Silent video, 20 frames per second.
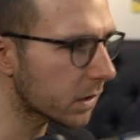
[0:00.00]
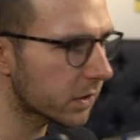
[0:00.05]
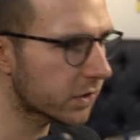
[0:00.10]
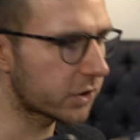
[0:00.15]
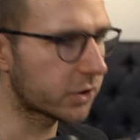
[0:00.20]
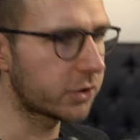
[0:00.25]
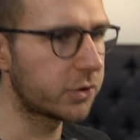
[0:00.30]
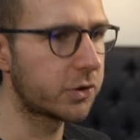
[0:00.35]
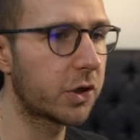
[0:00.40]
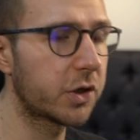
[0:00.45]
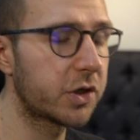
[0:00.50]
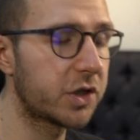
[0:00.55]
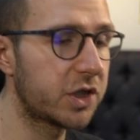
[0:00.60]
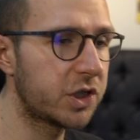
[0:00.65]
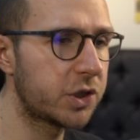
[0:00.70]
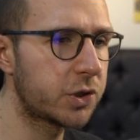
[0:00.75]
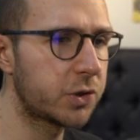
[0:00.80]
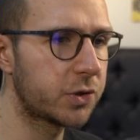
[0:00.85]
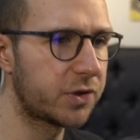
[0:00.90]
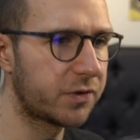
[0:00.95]
So you don't
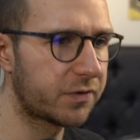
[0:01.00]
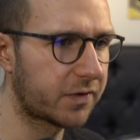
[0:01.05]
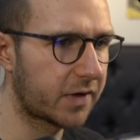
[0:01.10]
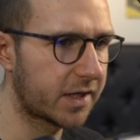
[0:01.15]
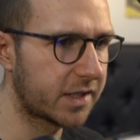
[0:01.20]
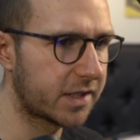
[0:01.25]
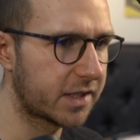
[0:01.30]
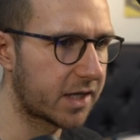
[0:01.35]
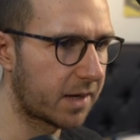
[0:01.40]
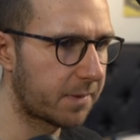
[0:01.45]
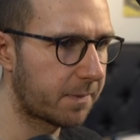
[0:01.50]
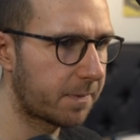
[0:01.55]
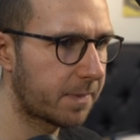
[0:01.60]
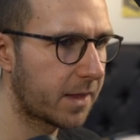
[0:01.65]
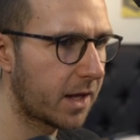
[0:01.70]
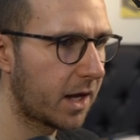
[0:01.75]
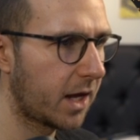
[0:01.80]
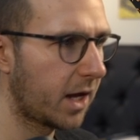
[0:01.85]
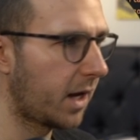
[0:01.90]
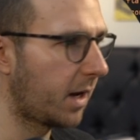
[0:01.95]
need to define them,
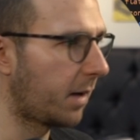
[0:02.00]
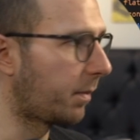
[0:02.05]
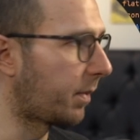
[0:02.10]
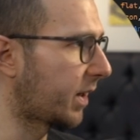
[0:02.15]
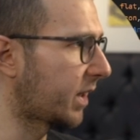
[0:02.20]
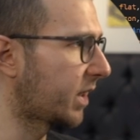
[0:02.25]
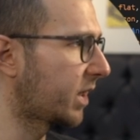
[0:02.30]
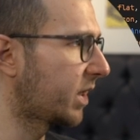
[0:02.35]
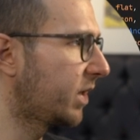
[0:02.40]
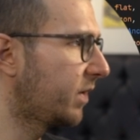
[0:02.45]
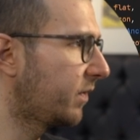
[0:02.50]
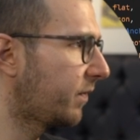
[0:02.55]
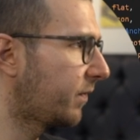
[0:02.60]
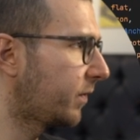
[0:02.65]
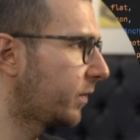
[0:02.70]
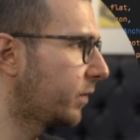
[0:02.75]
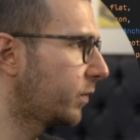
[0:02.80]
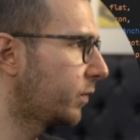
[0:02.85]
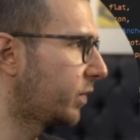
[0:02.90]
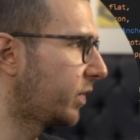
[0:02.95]
but if
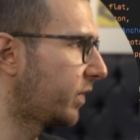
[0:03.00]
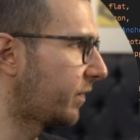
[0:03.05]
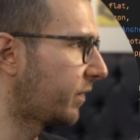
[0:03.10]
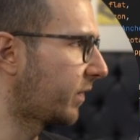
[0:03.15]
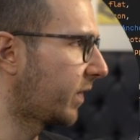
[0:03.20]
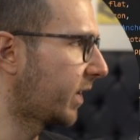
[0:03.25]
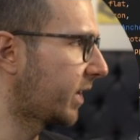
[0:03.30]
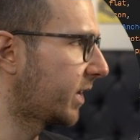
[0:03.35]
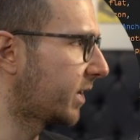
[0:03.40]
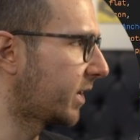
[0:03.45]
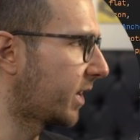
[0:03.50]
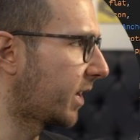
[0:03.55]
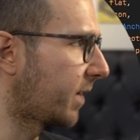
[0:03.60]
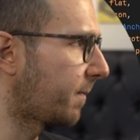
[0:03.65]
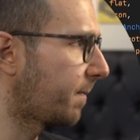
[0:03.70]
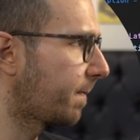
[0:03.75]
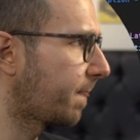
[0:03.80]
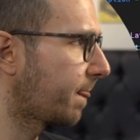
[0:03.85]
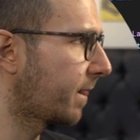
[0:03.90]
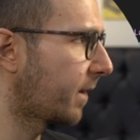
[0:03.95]
you define
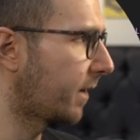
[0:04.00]
them,